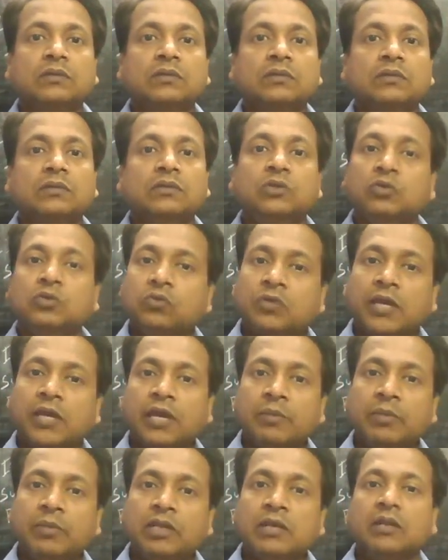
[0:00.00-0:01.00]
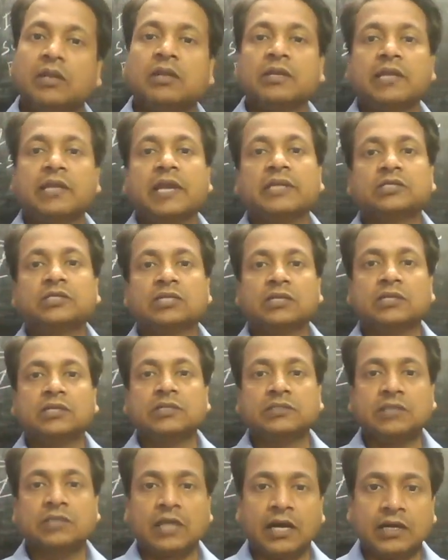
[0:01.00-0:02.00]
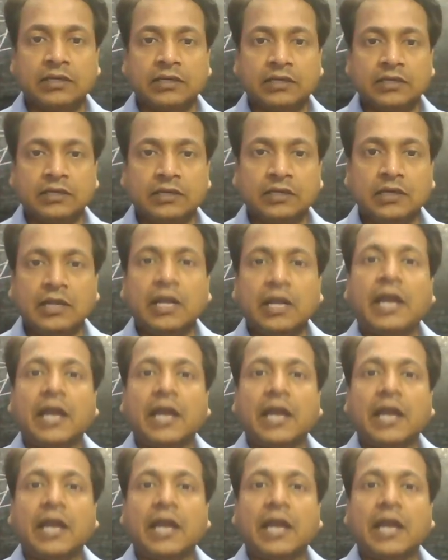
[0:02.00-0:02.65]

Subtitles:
no chemical reaction is occurred